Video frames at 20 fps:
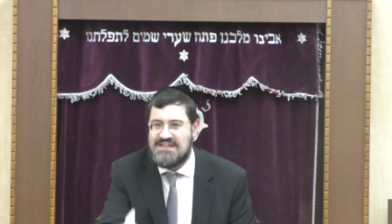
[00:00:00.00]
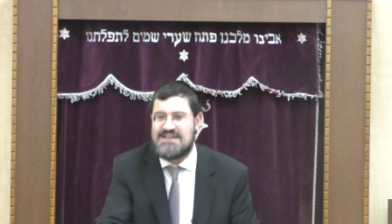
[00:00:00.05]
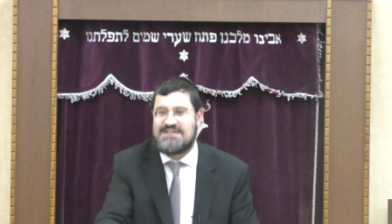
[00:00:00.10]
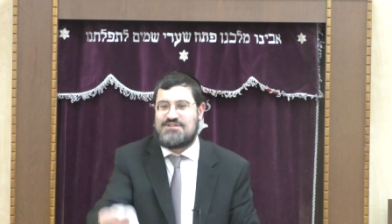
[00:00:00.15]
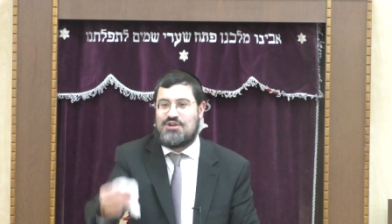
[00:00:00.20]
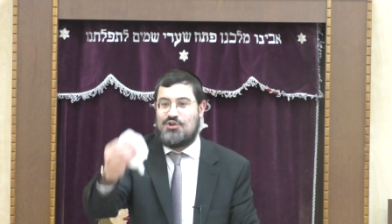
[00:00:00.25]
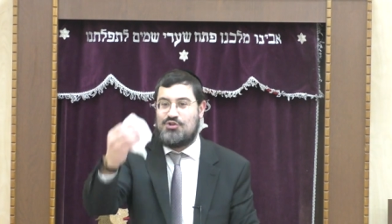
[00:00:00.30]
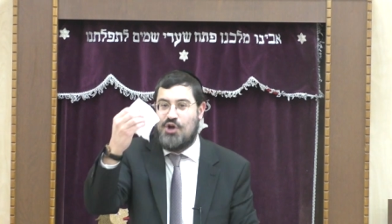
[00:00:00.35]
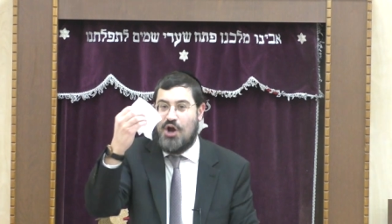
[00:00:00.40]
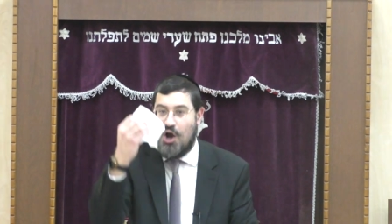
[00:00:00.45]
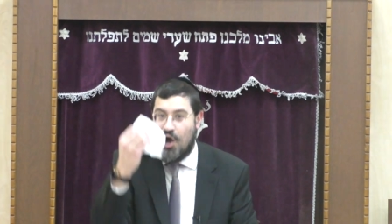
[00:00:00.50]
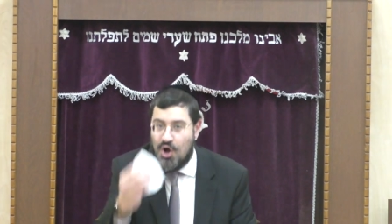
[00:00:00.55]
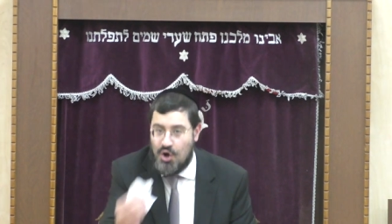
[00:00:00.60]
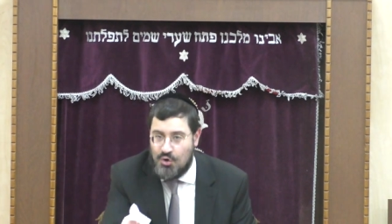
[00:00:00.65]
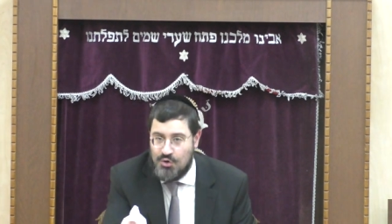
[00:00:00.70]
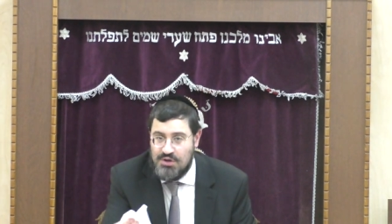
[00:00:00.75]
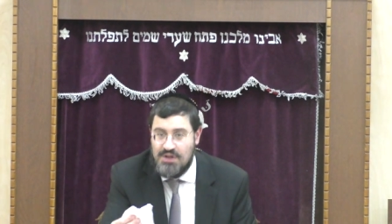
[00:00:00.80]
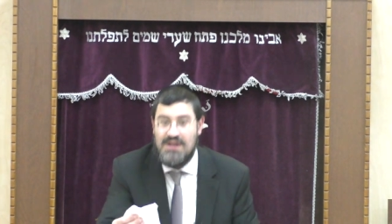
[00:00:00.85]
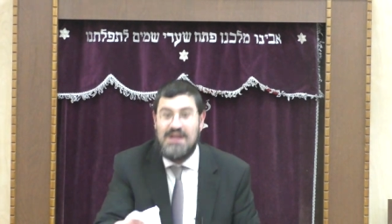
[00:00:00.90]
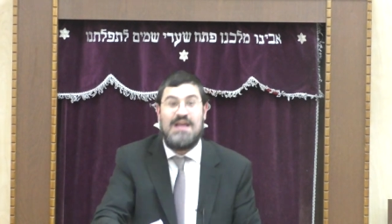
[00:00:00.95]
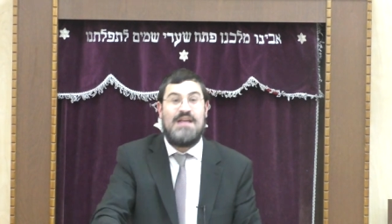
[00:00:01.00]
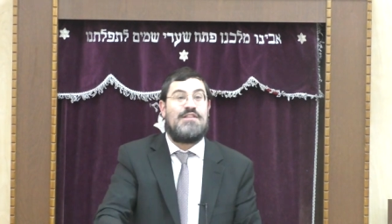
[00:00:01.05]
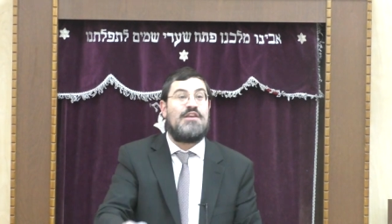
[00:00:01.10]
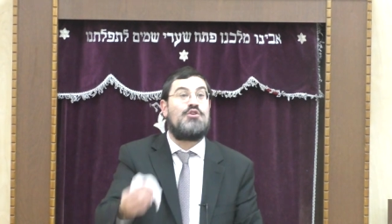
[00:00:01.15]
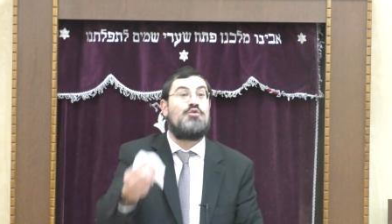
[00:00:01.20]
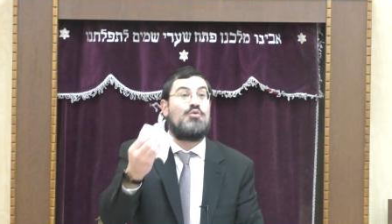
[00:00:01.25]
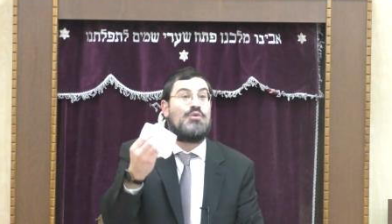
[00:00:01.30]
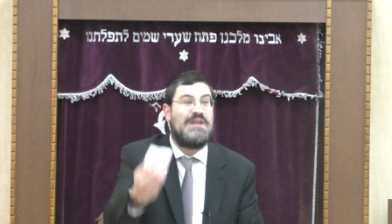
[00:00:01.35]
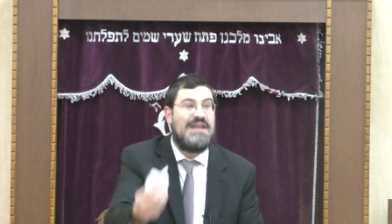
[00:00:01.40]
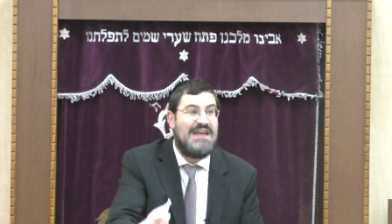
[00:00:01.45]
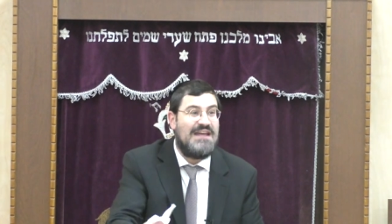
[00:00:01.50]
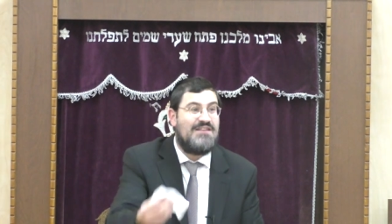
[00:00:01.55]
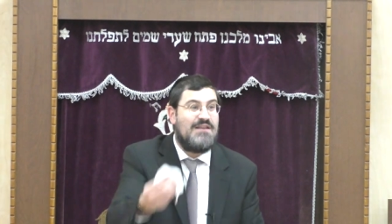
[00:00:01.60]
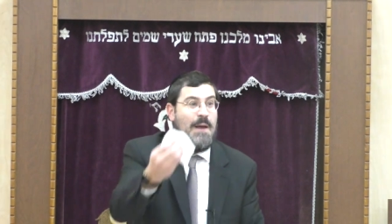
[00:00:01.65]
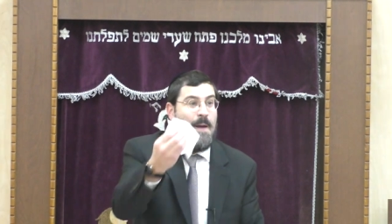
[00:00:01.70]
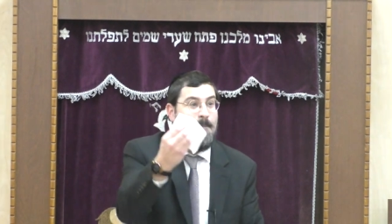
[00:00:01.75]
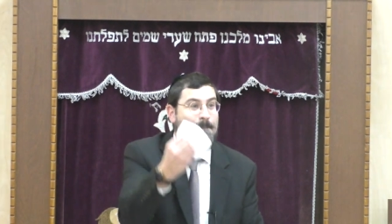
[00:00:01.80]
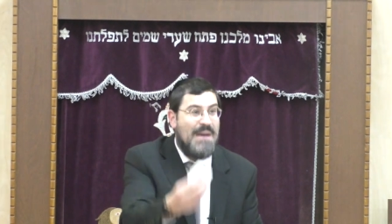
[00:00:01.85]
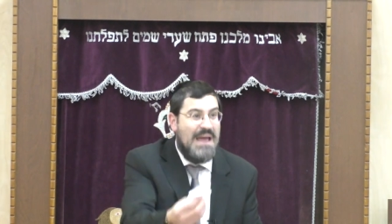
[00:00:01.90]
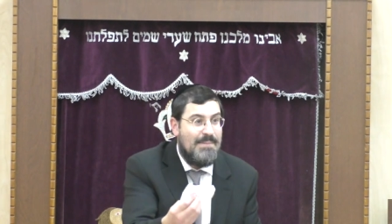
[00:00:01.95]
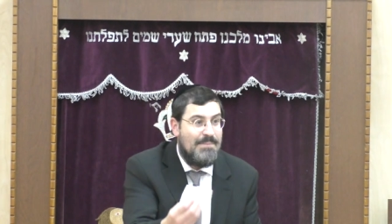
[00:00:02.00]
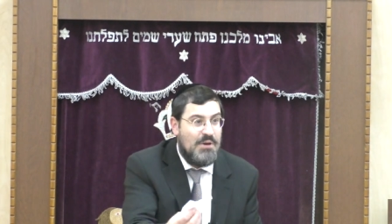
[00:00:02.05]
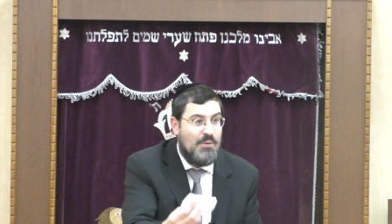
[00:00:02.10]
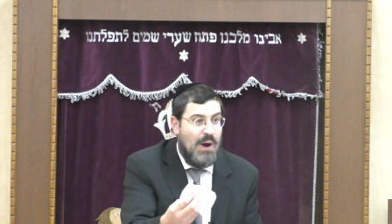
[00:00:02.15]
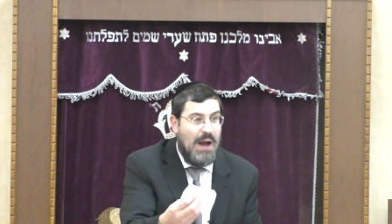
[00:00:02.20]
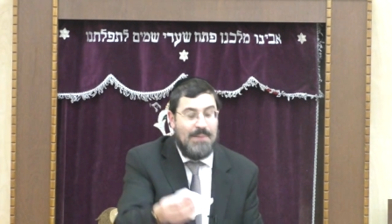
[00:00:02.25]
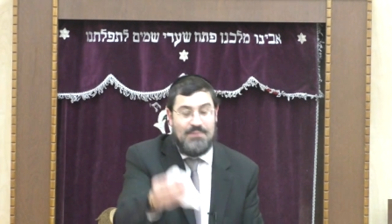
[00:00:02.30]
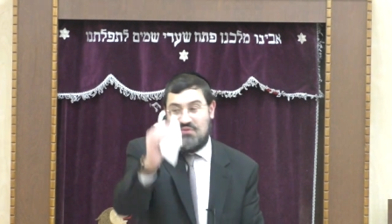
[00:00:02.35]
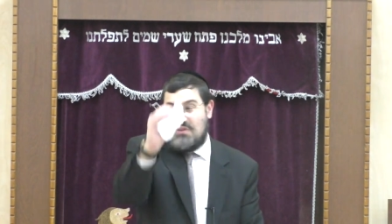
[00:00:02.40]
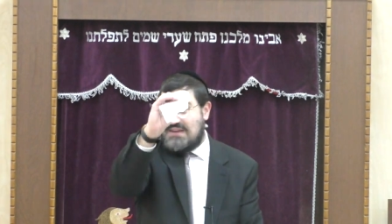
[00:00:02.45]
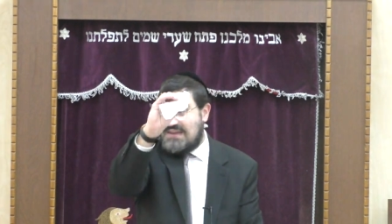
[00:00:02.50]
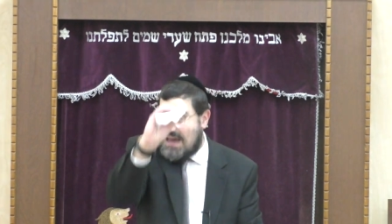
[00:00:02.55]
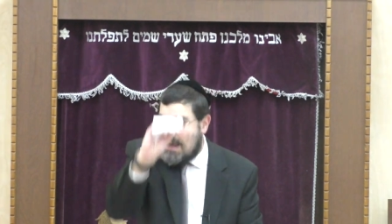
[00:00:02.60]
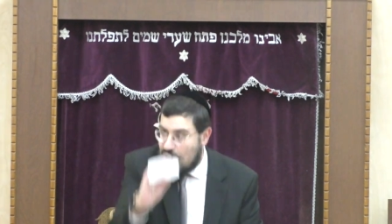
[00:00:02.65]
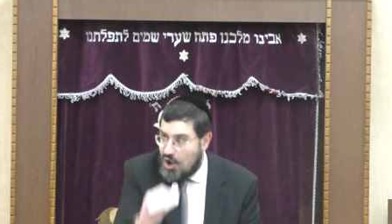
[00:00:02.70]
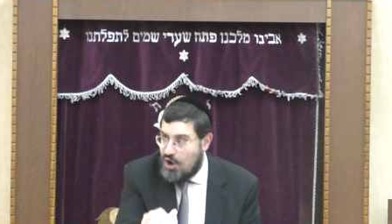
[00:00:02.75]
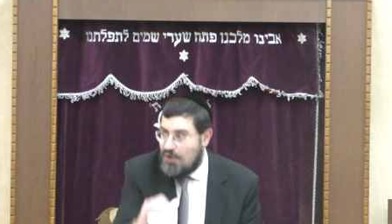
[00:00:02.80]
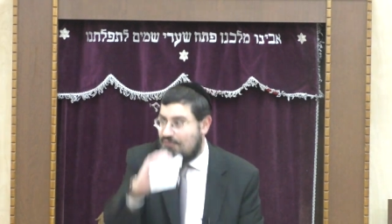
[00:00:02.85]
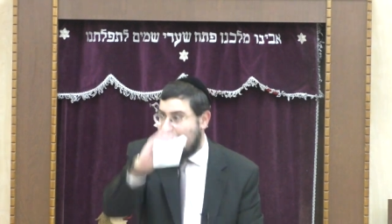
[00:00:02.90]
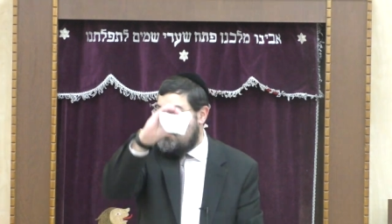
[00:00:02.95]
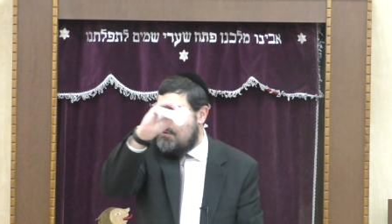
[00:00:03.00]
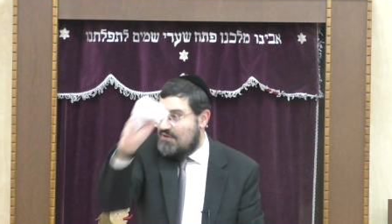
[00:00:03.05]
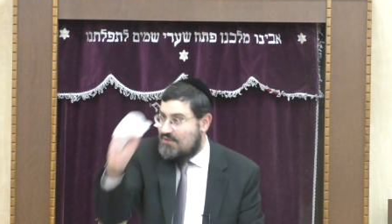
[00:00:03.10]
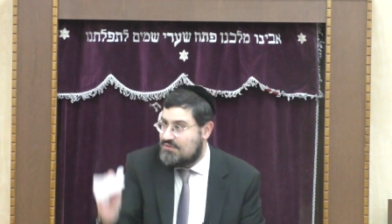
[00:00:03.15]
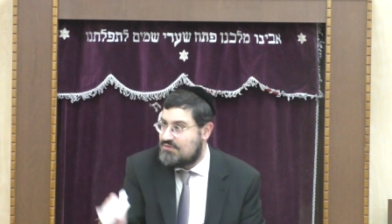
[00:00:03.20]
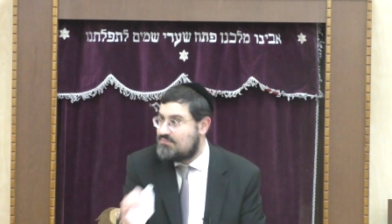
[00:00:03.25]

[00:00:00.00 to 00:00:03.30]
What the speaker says: this on your own, that you need baby wipes to get off